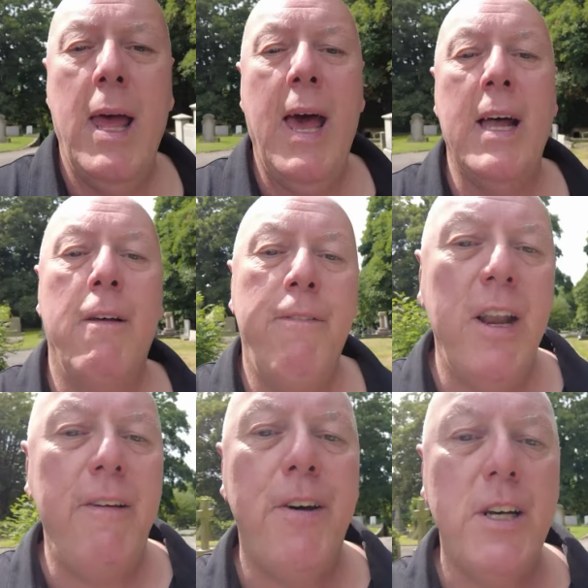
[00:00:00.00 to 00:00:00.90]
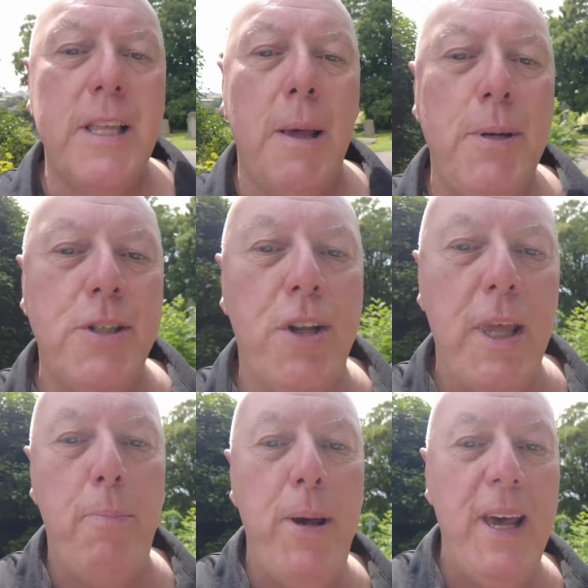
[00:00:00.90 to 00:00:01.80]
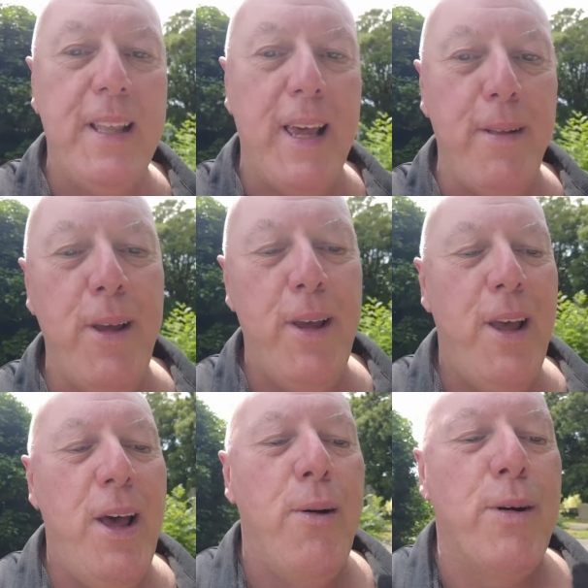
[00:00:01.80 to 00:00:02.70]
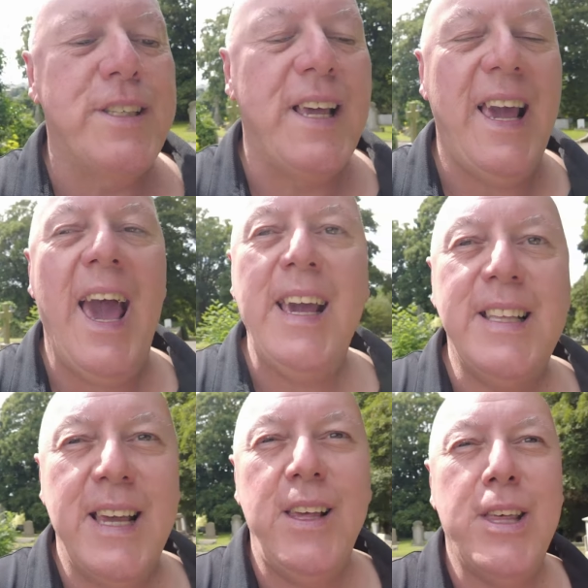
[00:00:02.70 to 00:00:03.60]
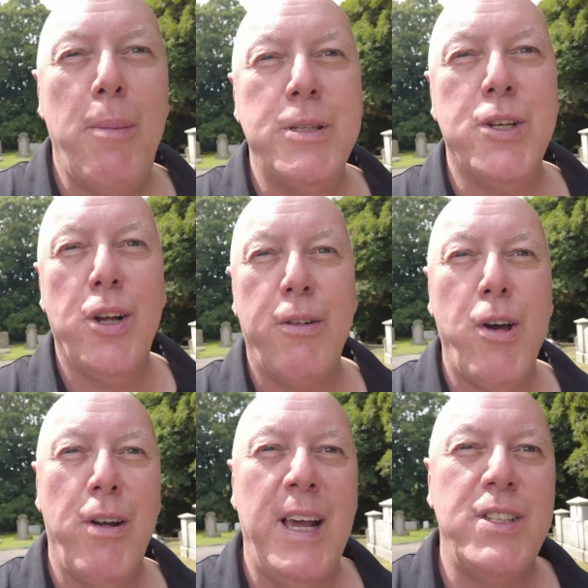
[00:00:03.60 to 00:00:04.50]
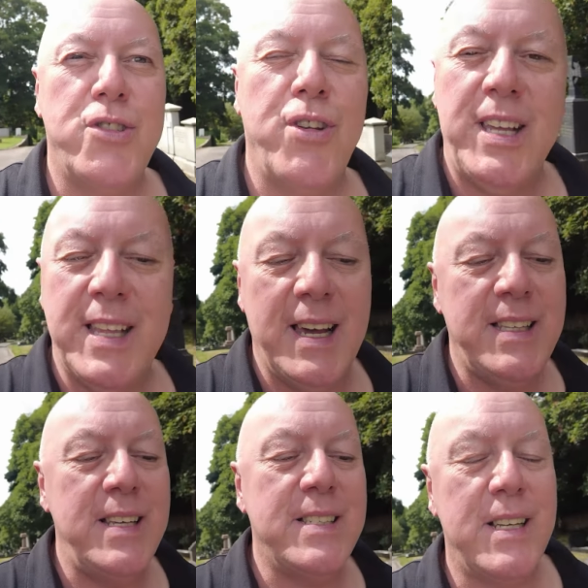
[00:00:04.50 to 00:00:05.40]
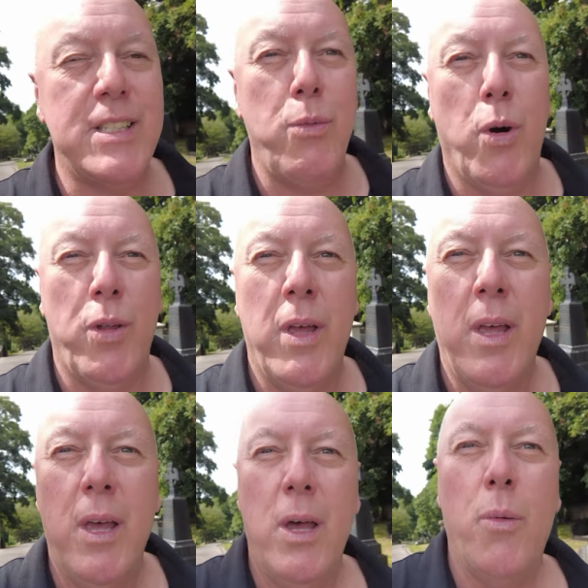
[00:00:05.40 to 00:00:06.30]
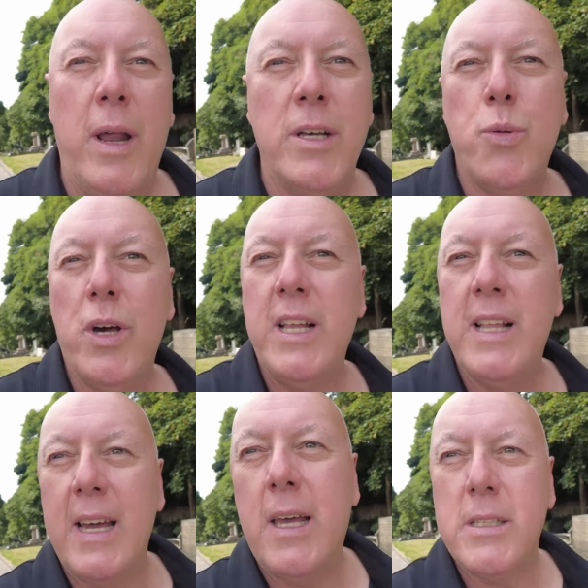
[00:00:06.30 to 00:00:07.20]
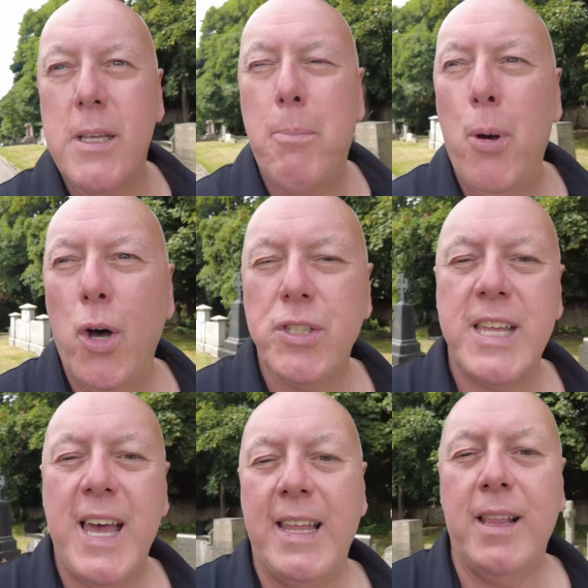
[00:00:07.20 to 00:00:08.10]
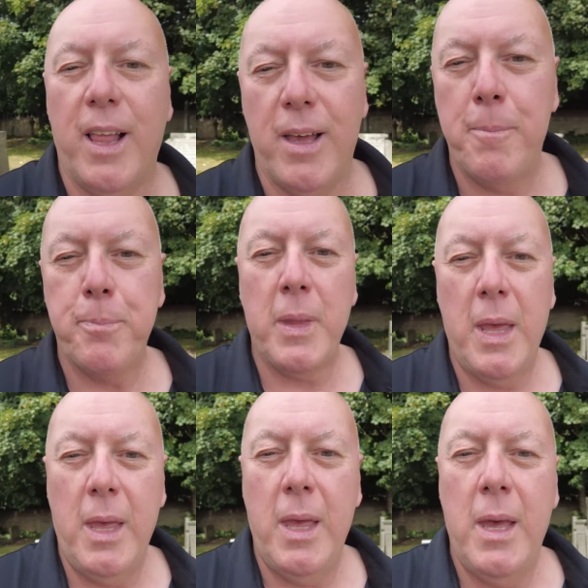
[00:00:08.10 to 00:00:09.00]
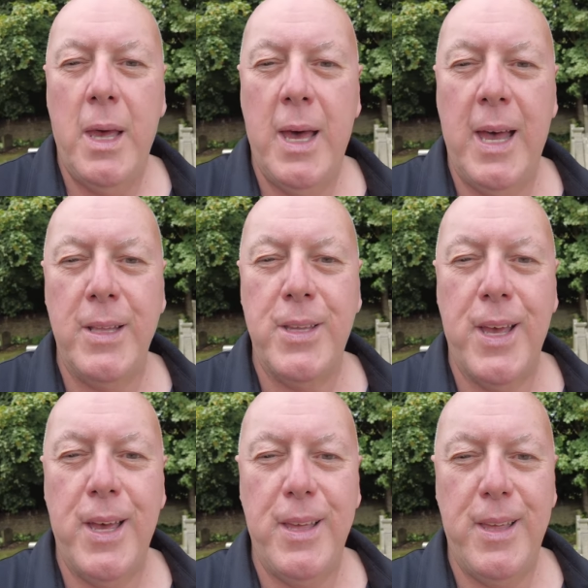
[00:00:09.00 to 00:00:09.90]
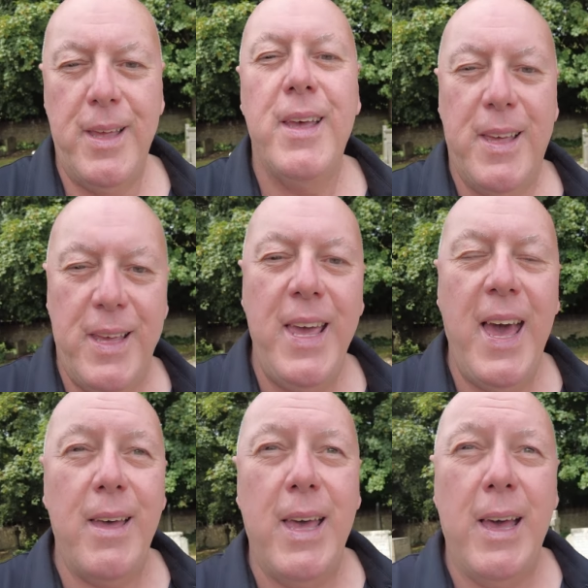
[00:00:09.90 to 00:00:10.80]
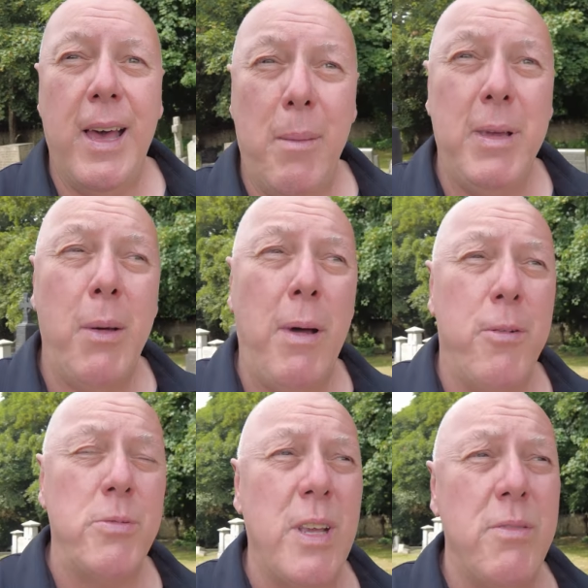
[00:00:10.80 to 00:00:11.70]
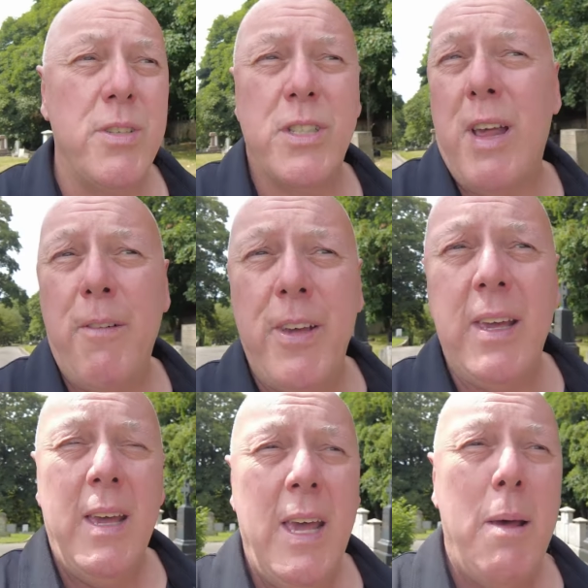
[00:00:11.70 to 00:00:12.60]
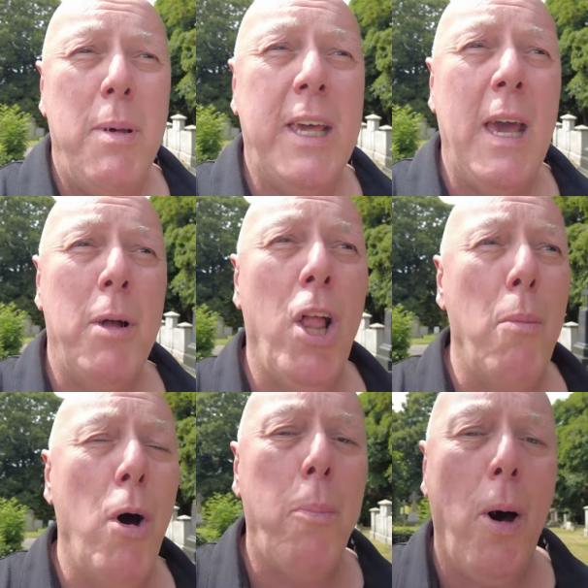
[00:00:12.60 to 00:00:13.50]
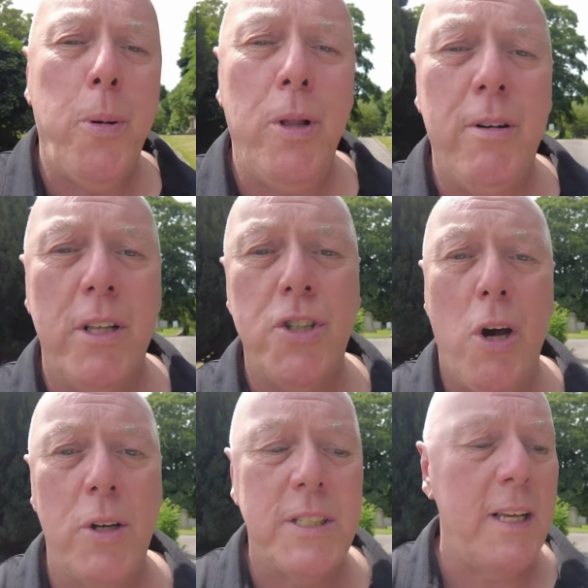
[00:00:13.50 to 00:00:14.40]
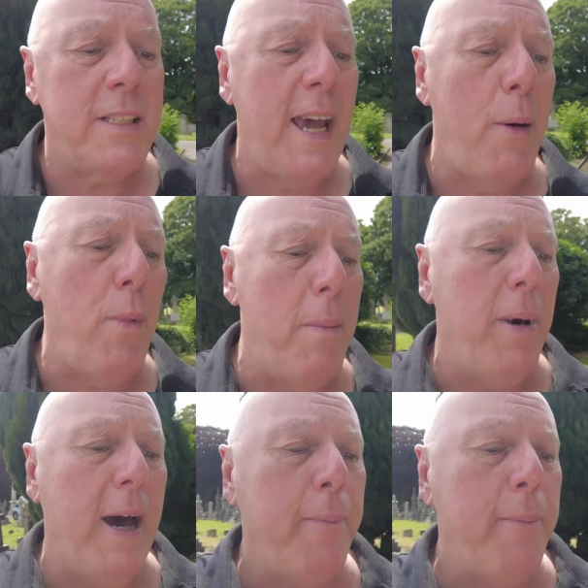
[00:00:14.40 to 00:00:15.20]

And the very first episode he appeared in was the 18th episode of Coronation Street in 1961, where he was working like as a post handler. And yeah, I mean, he went from strength to strength. He became a lot more popular in the show as time went by.